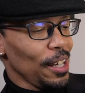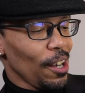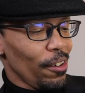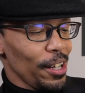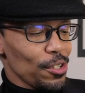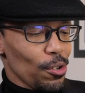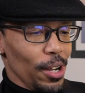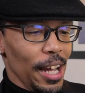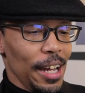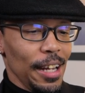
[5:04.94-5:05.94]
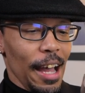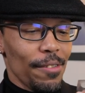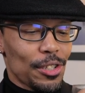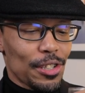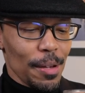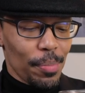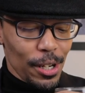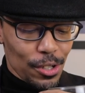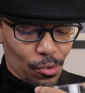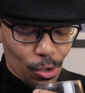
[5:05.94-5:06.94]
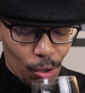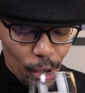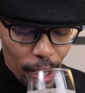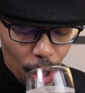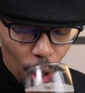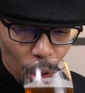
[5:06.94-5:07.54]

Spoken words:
All right, let's go ahead and have a sip of this real quick.